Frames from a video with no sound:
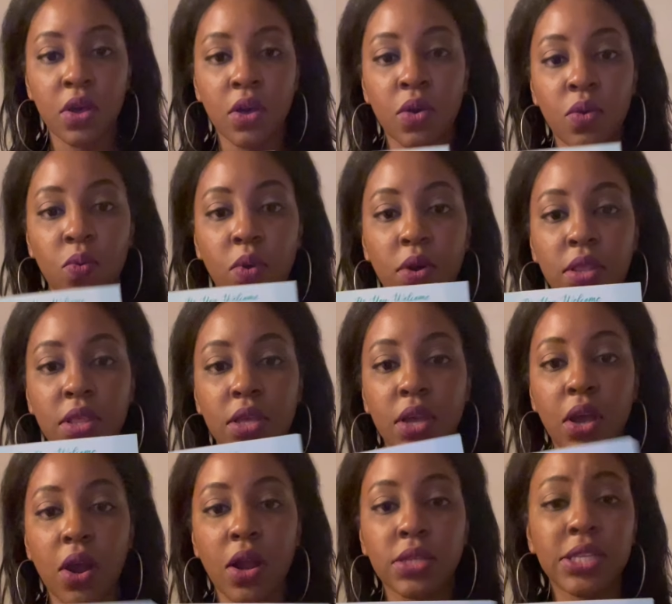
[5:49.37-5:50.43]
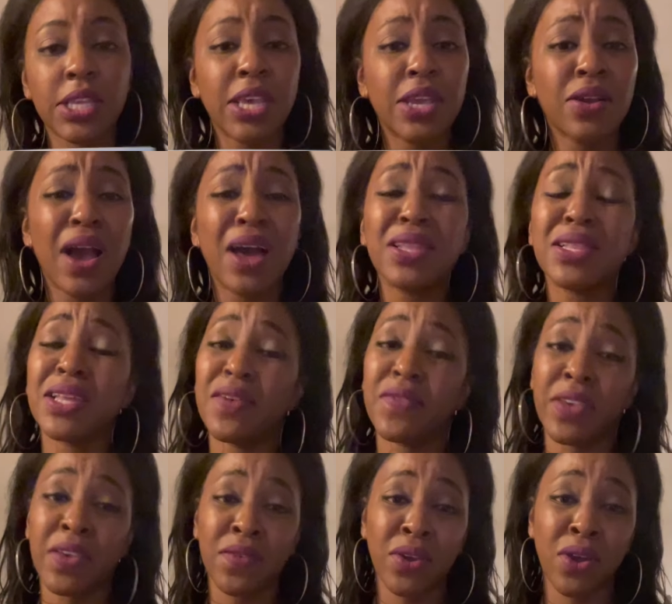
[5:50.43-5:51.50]
one of the cards here, I love
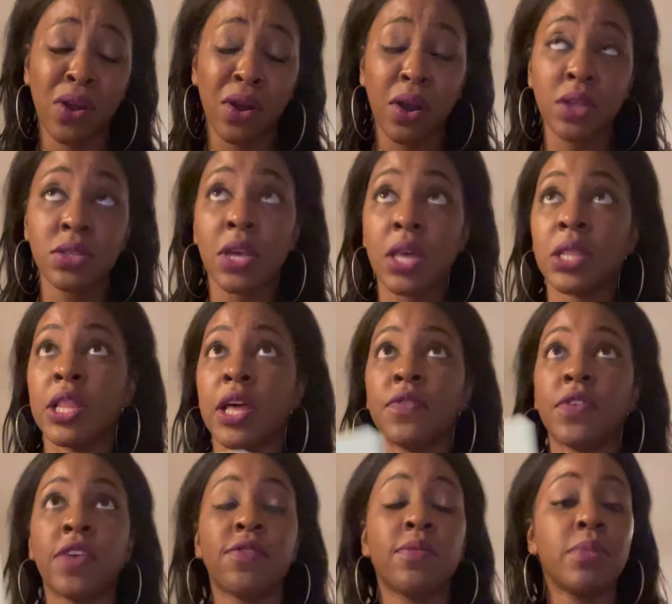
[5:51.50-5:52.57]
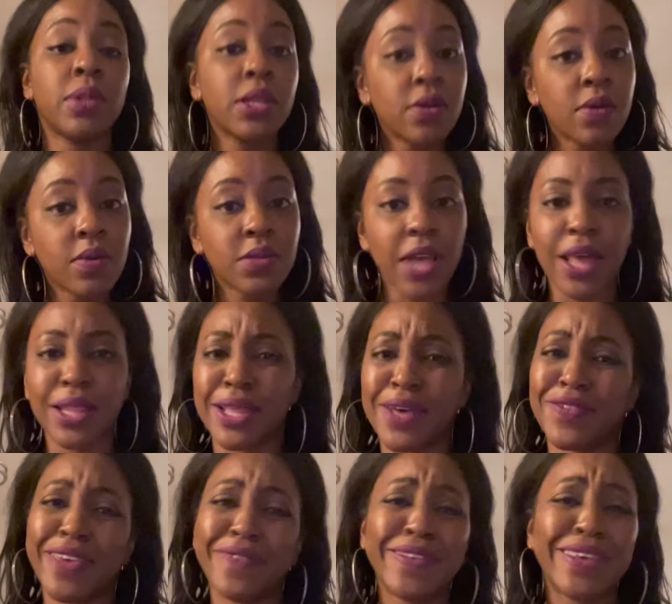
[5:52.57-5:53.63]
giving cards, I love giving balloons, I love
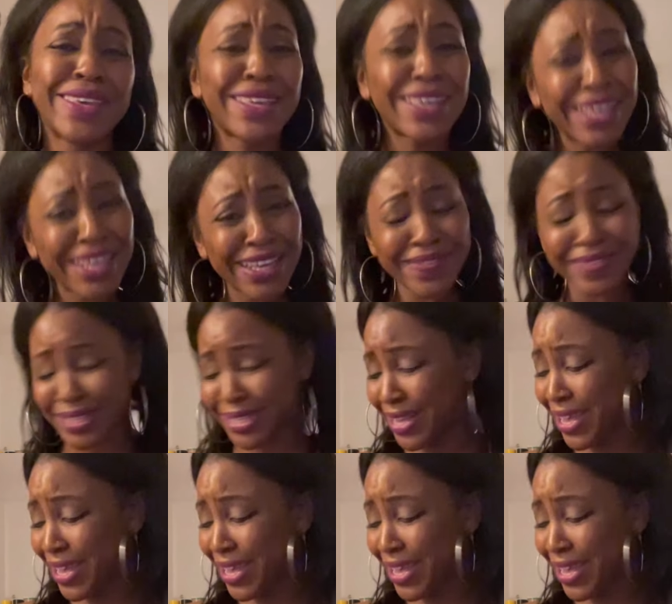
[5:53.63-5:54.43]
giving gifts.